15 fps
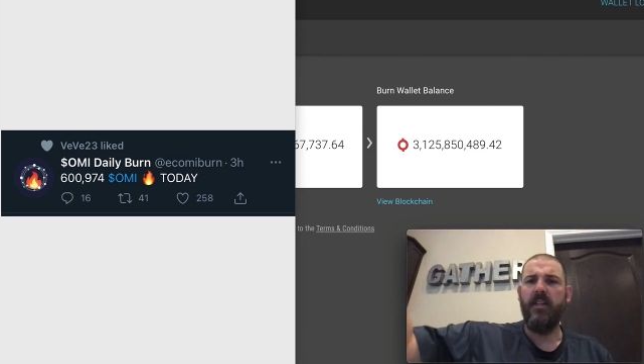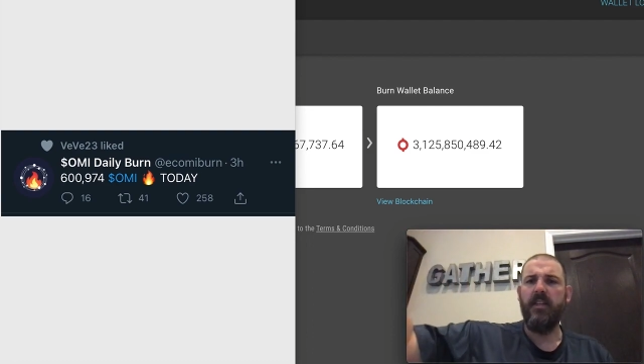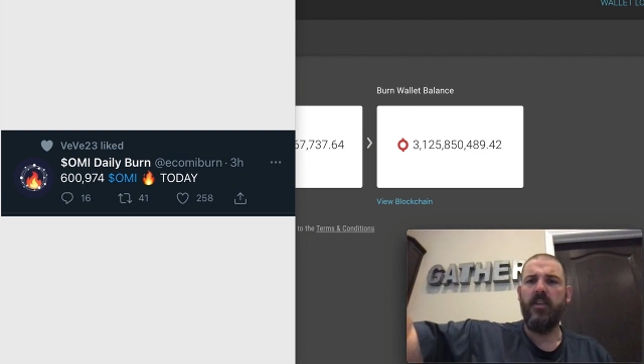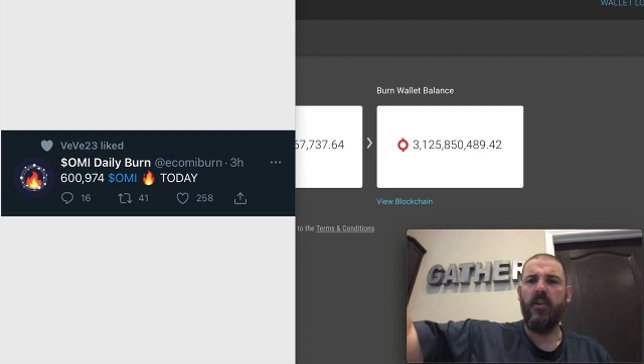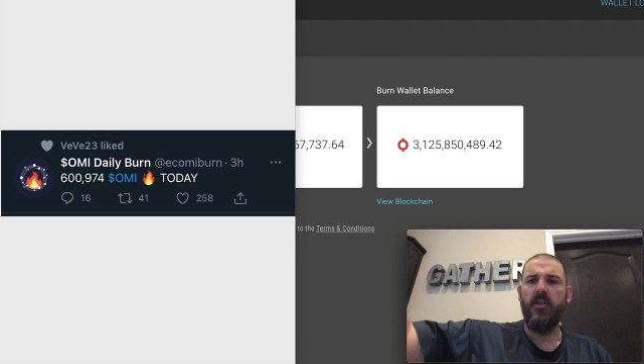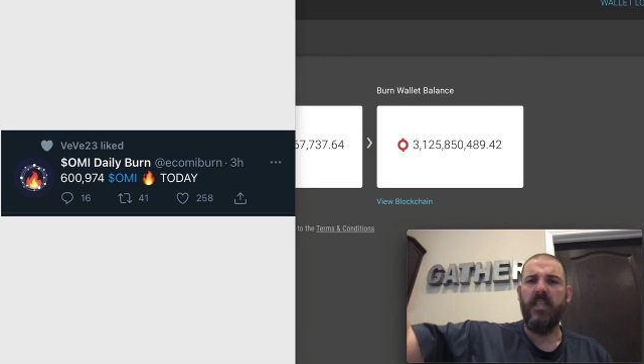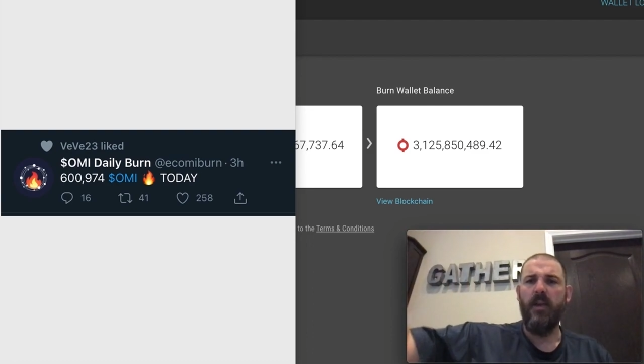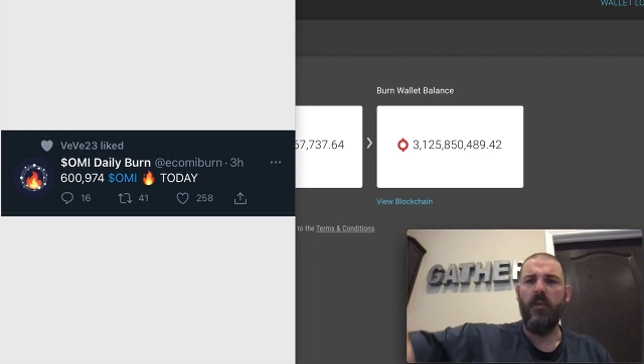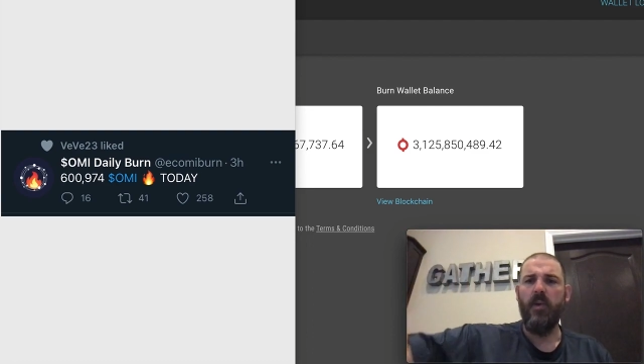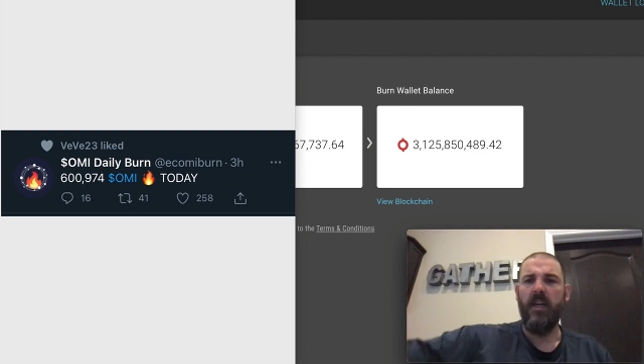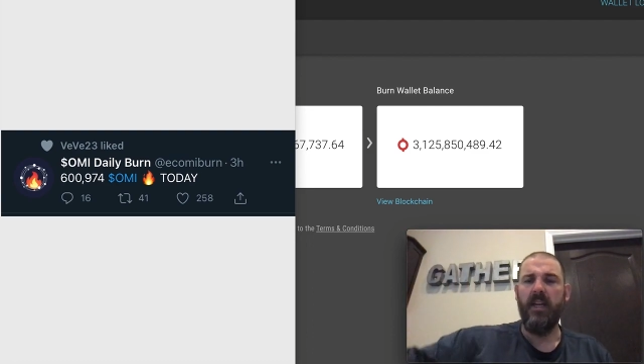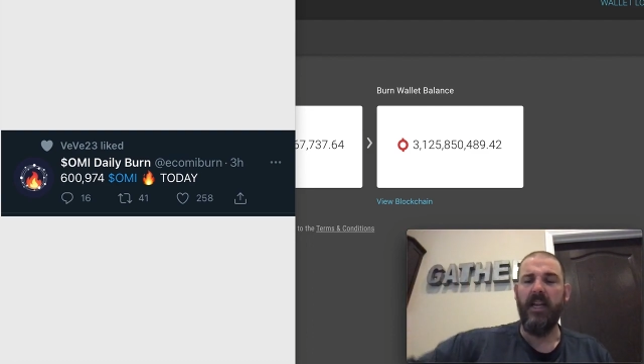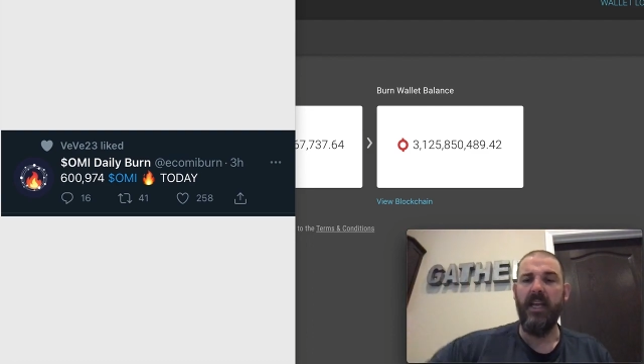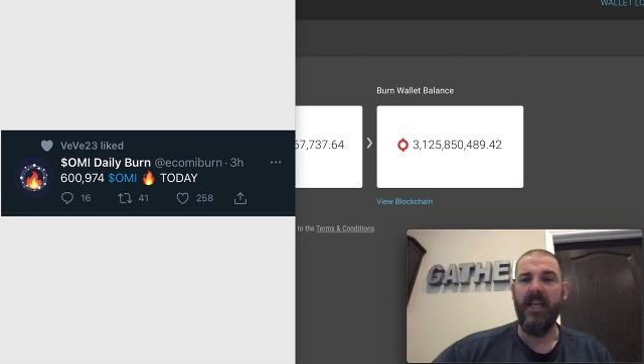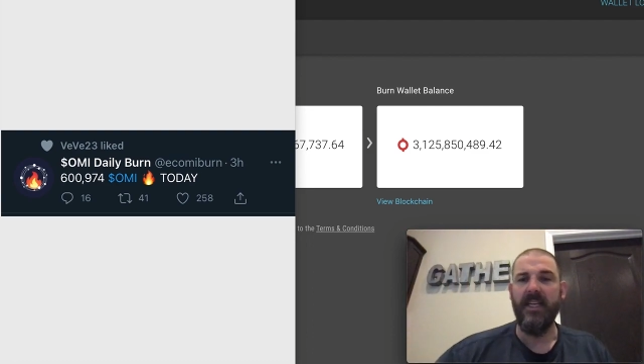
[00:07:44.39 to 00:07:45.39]
Let's go see what
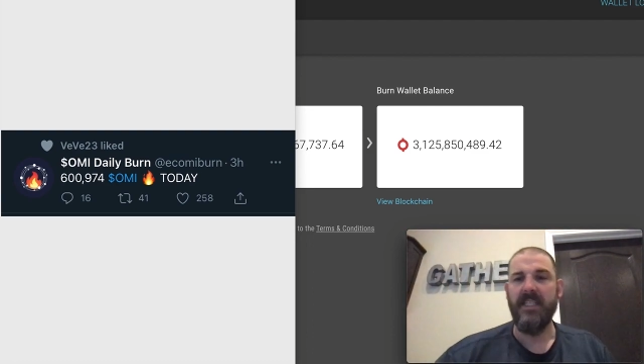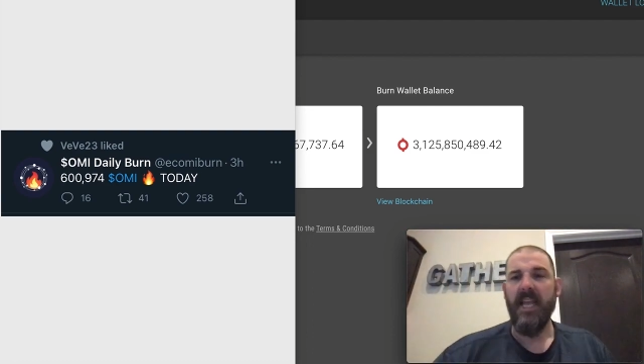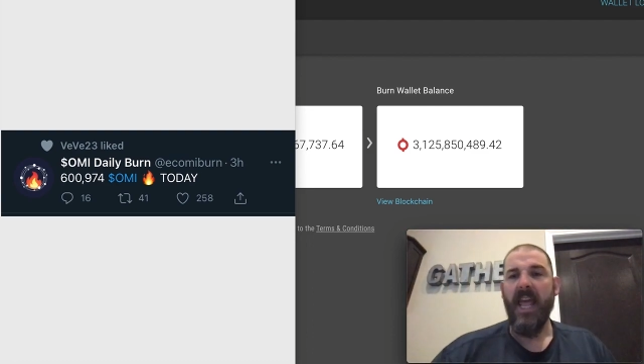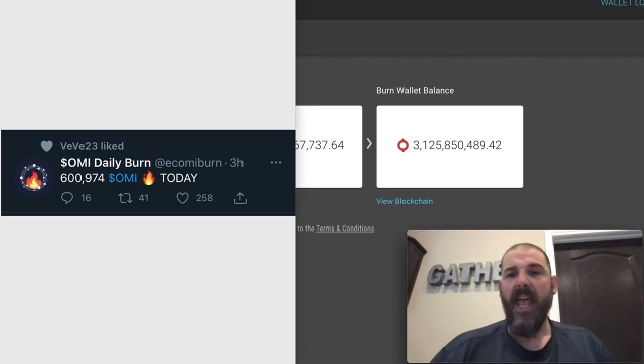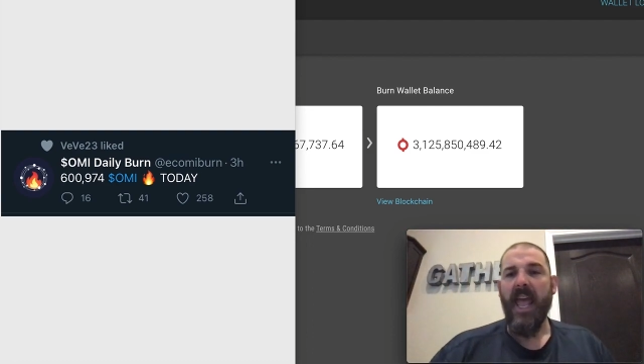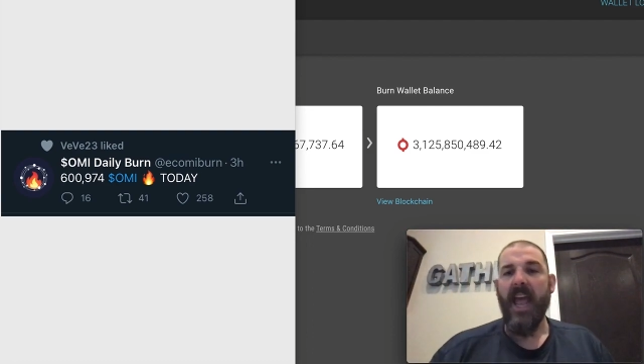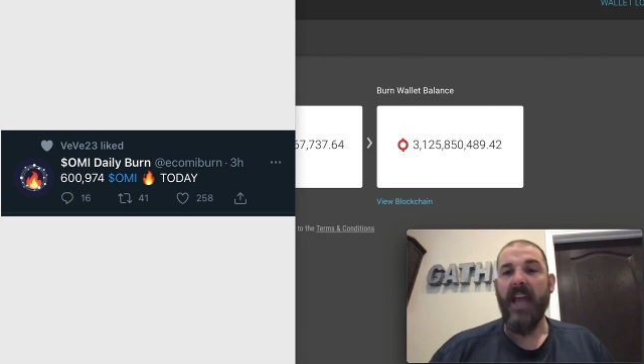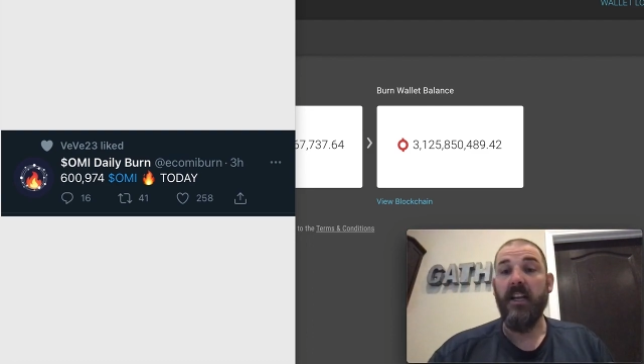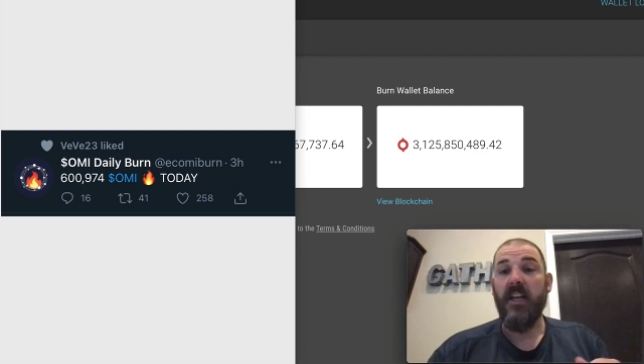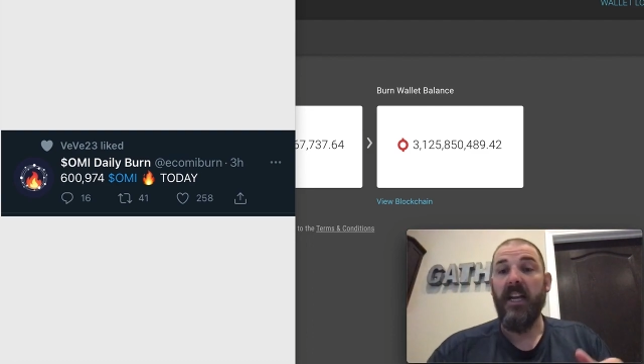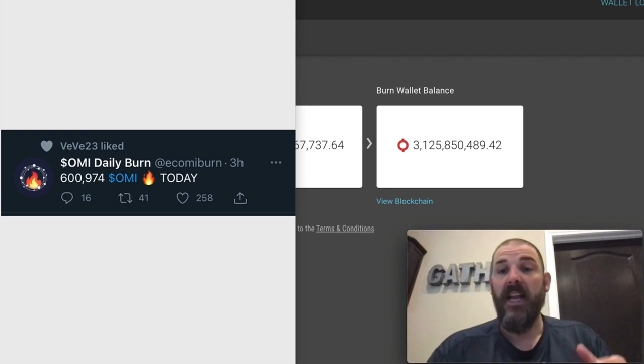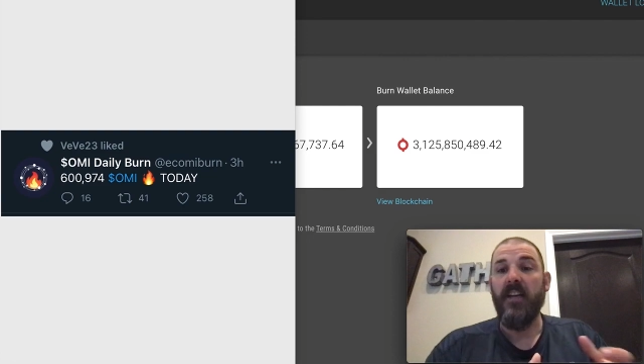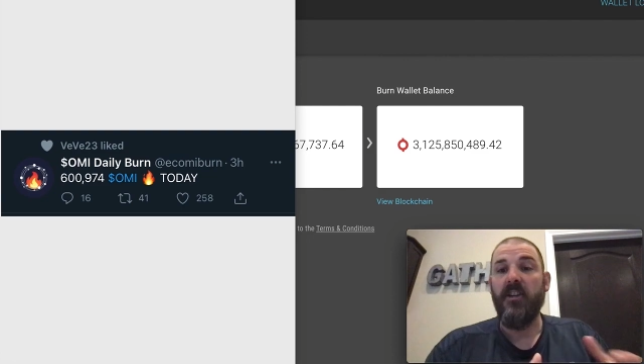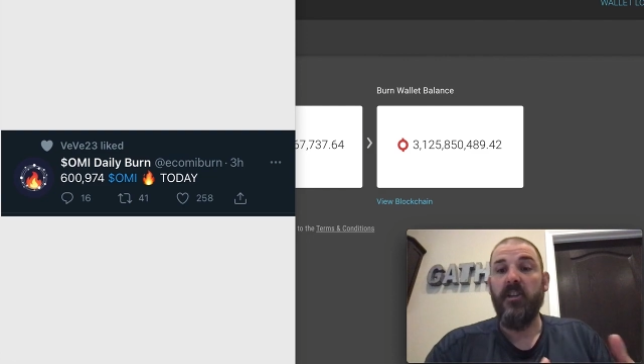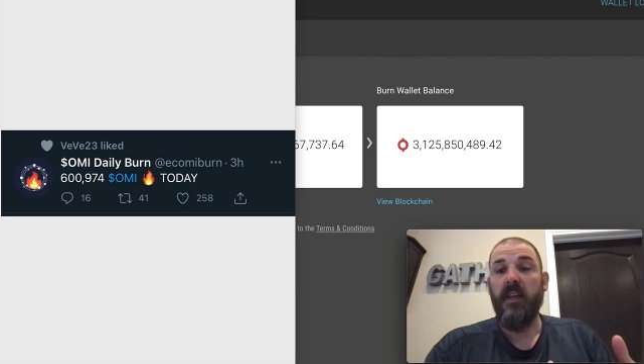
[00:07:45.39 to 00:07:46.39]
it is, and it could
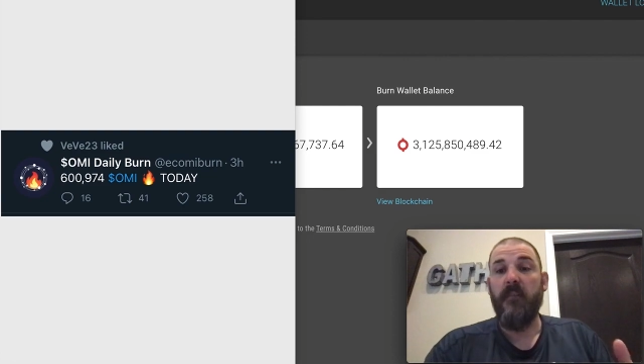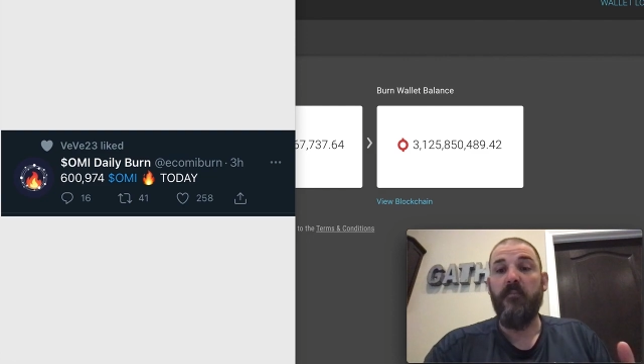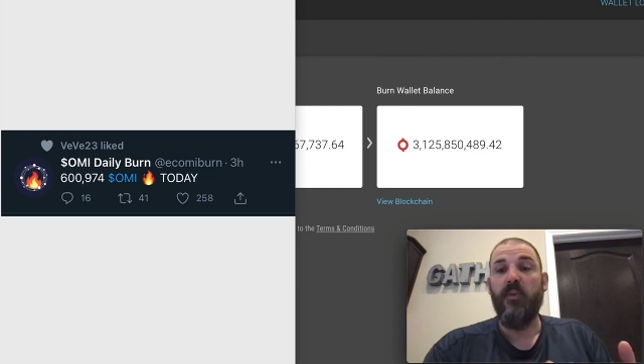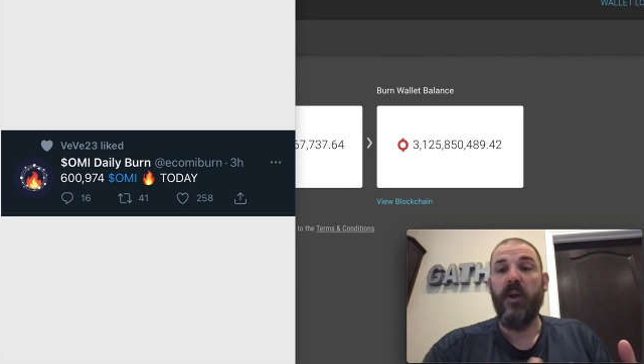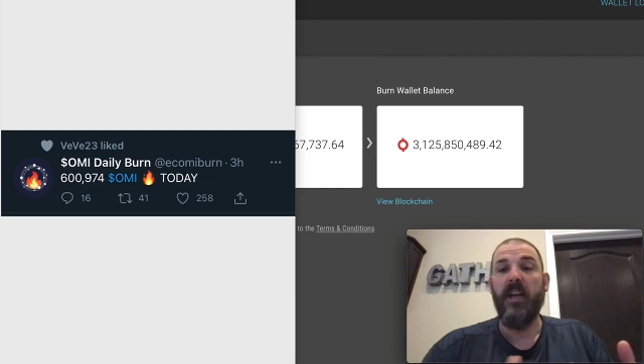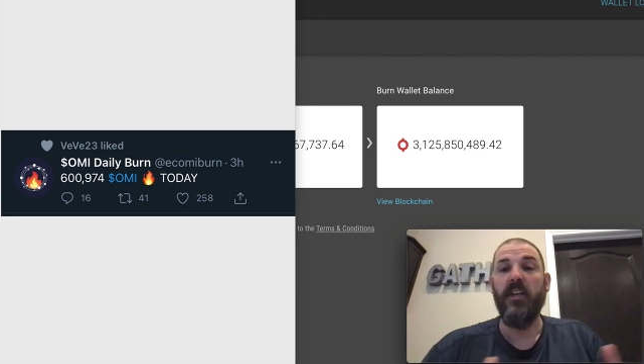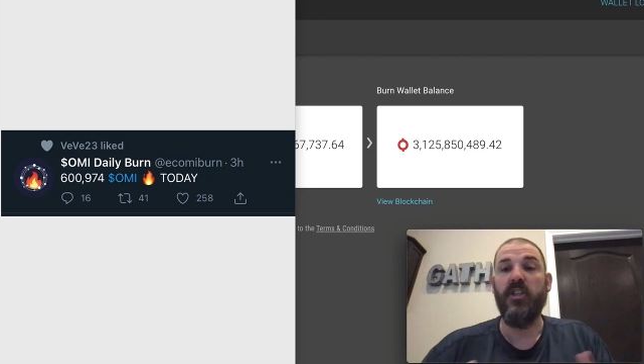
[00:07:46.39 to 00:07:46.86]
actually bring